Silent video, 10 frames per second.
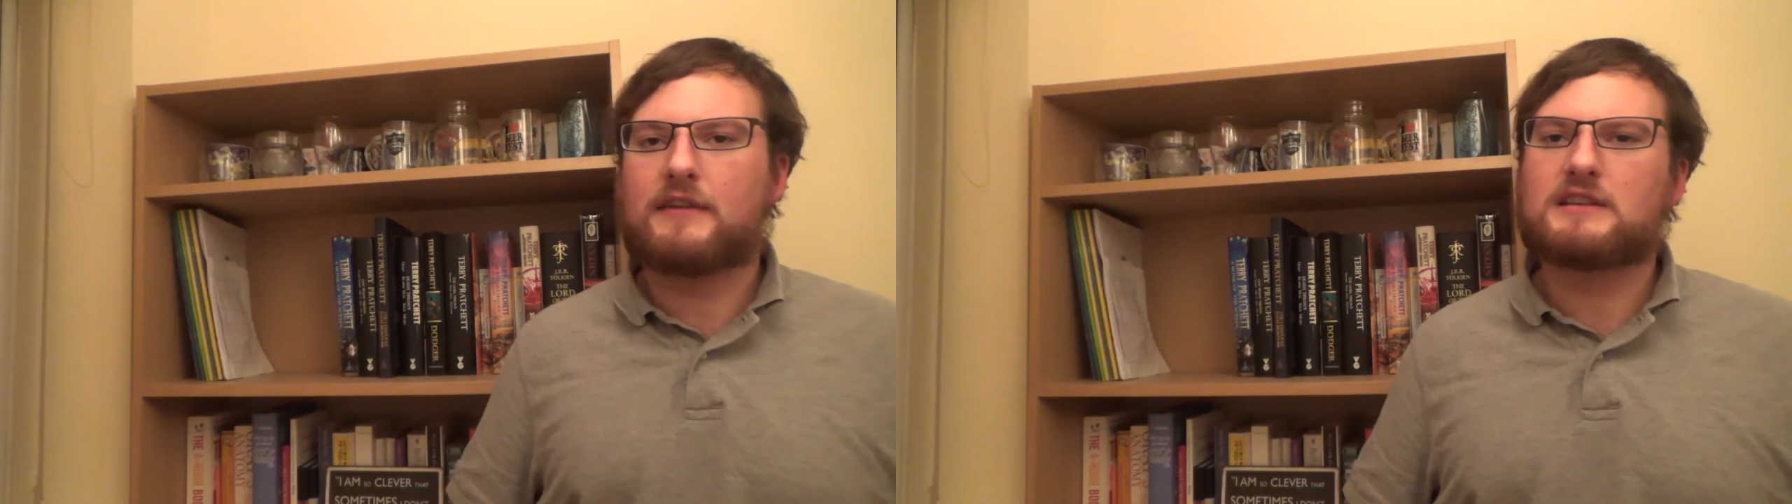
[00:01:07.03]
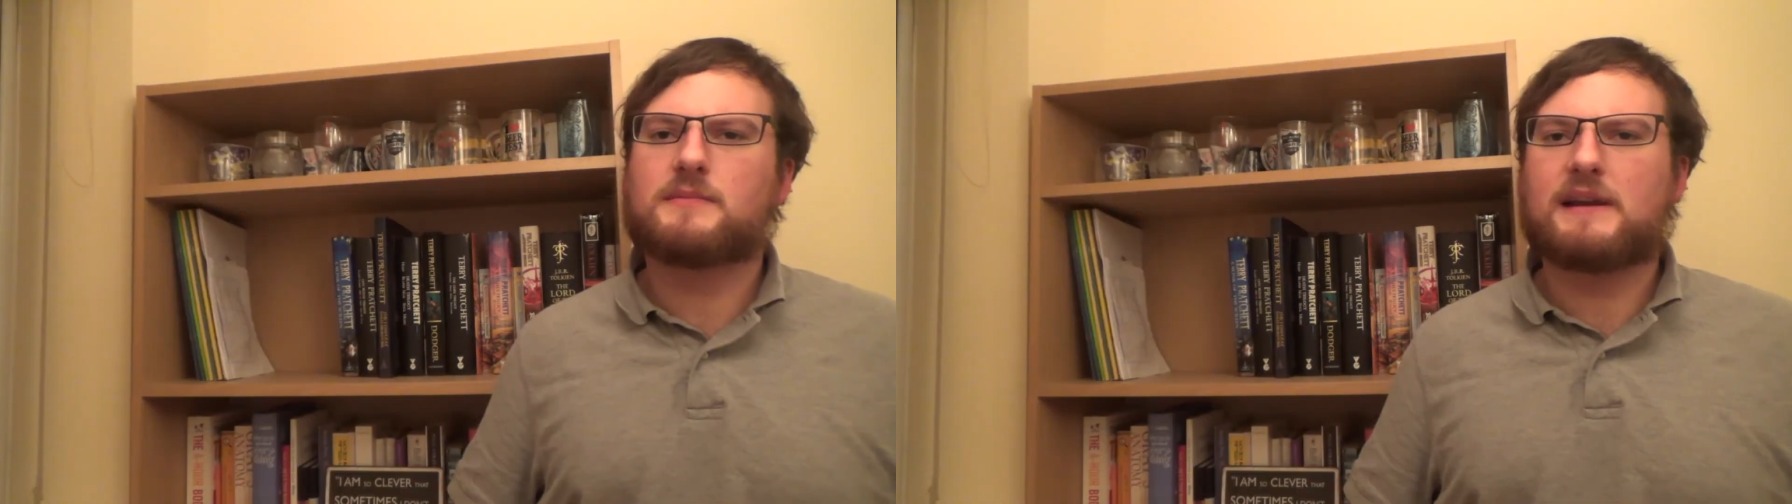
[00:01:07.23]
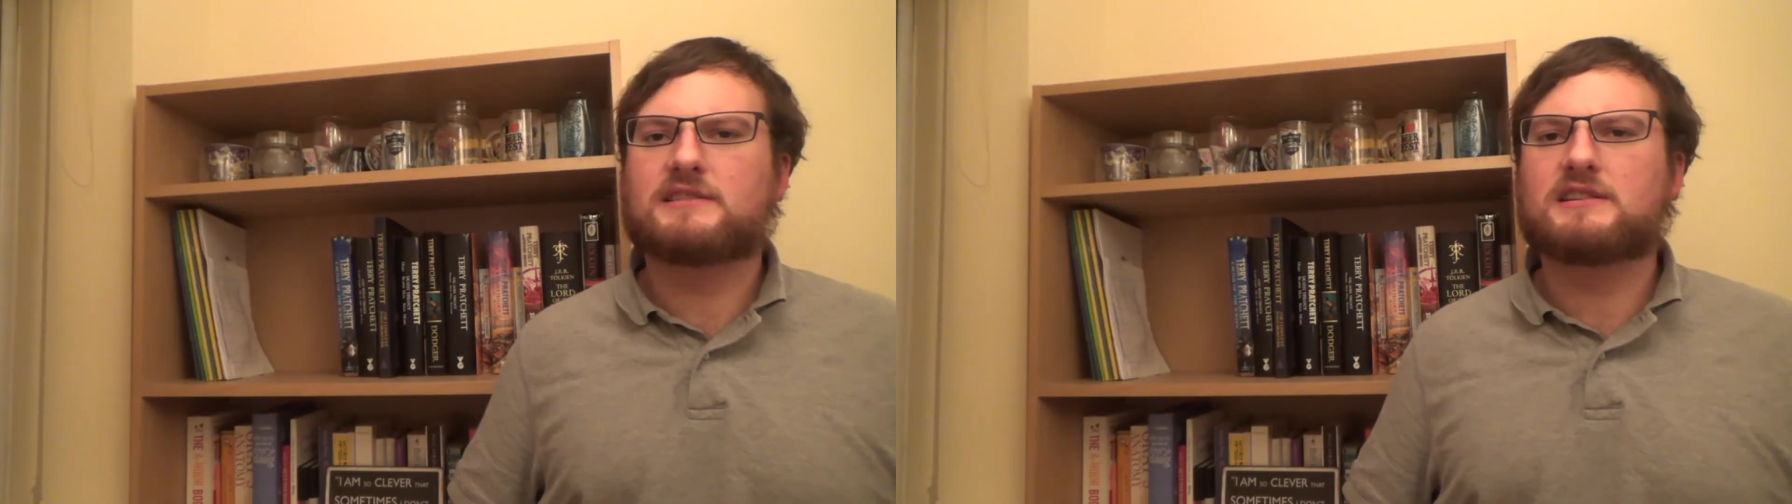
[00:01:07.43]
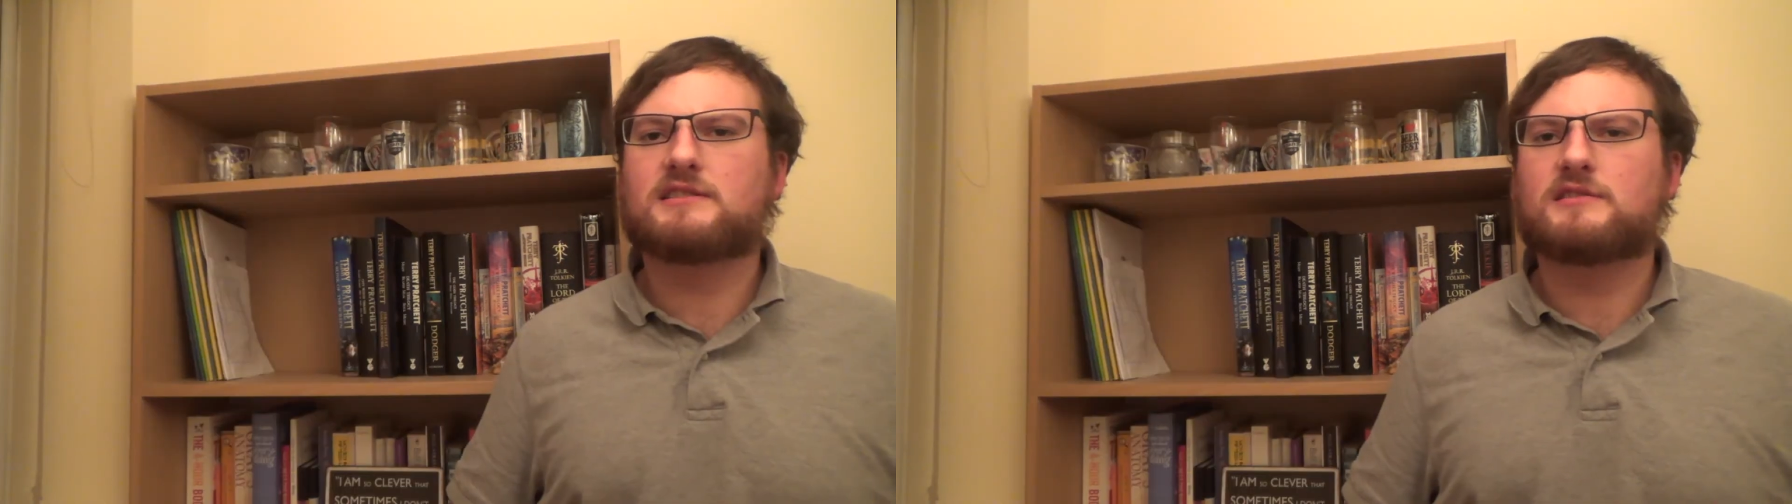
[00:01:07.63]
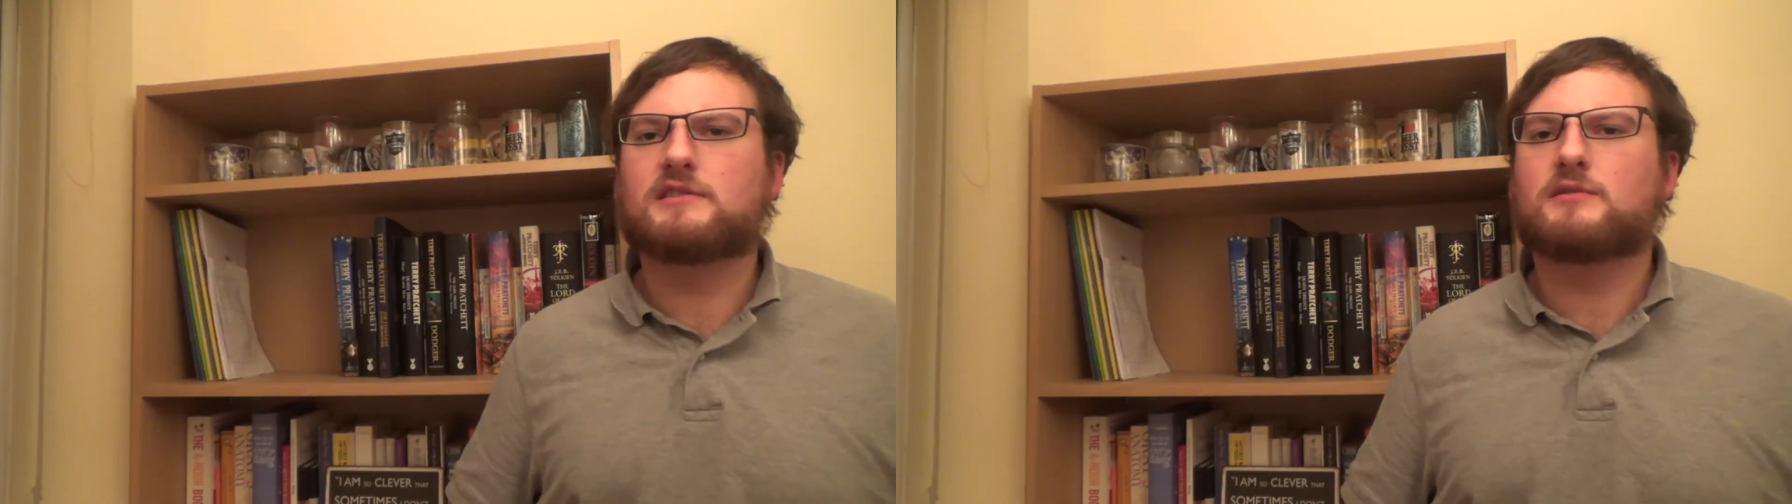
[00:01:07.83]
I think as a PhD
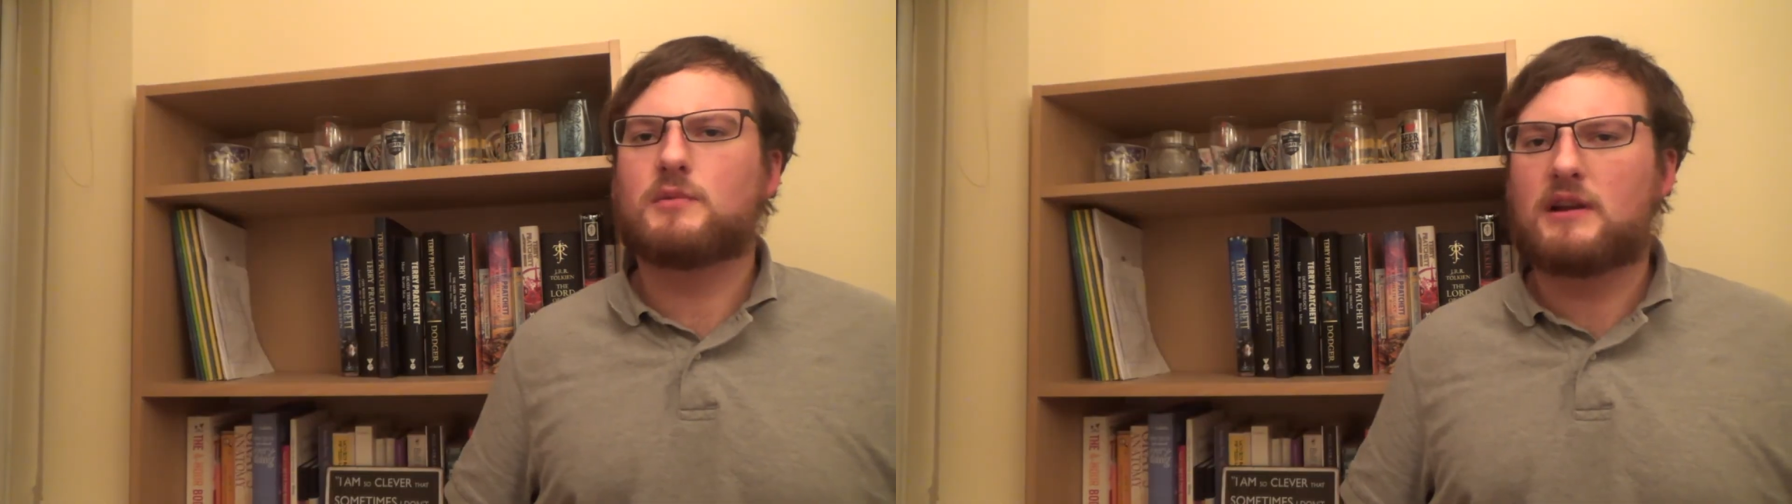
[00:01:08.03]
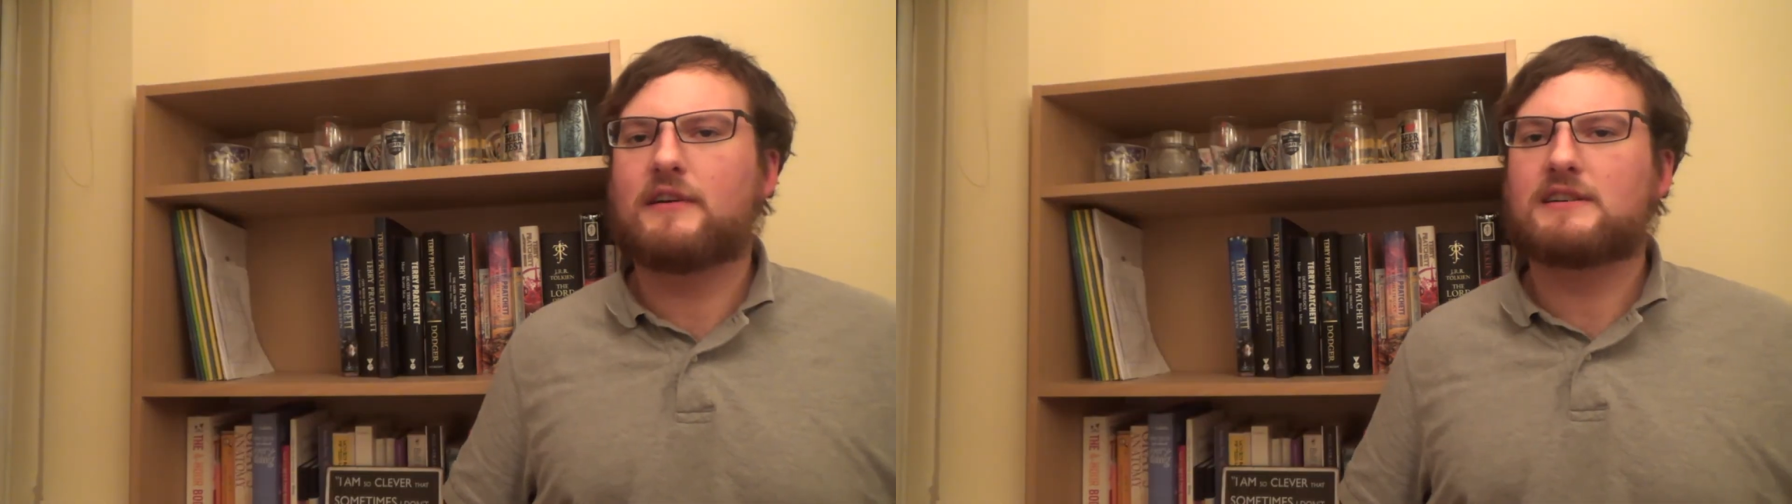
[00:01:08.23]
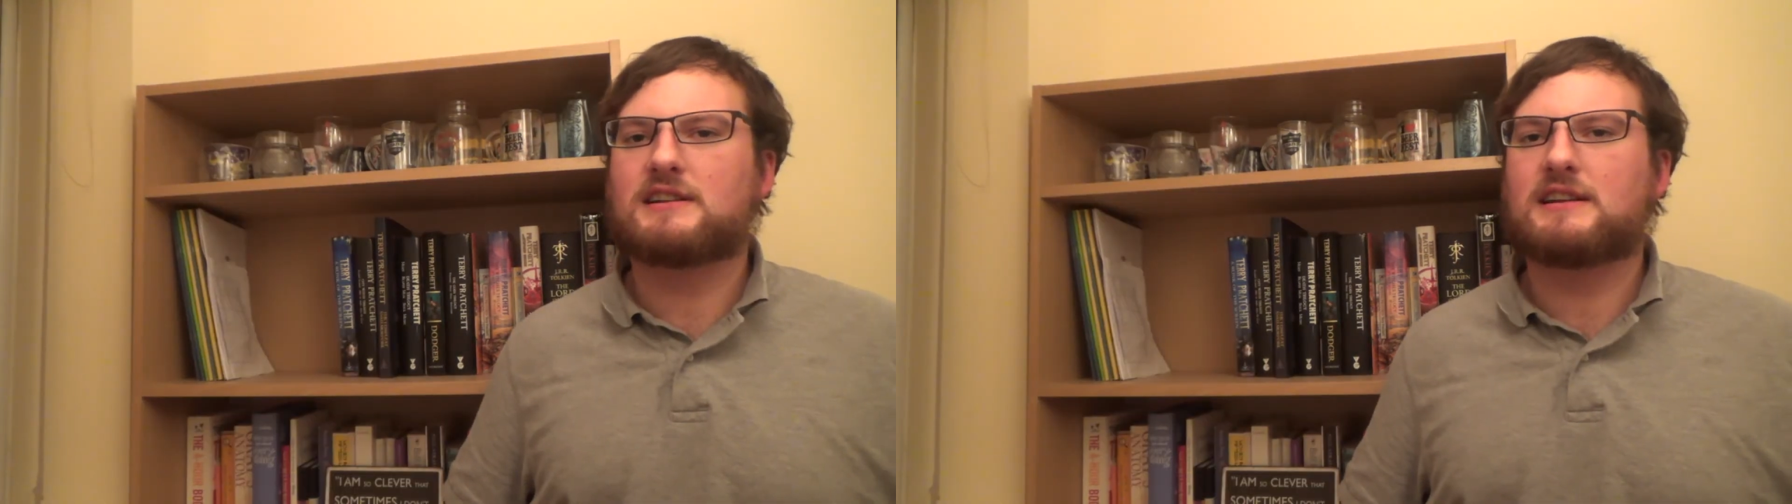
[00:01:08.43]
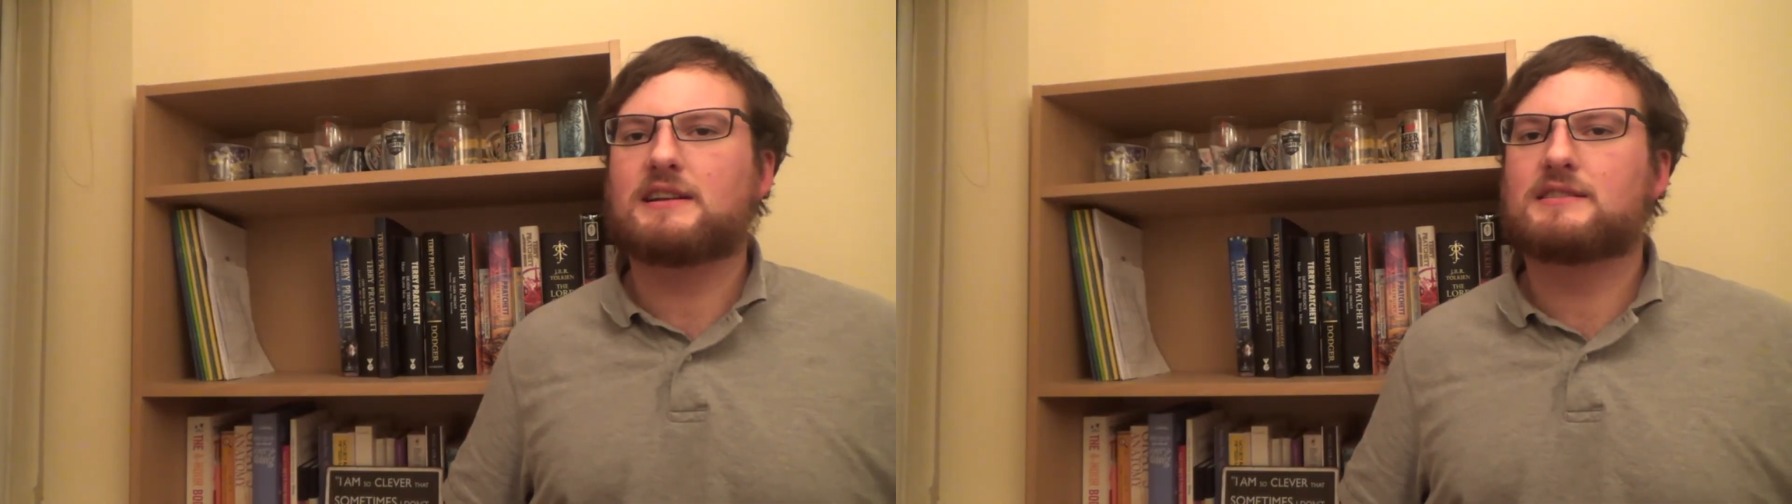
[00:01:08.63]
student you will eventually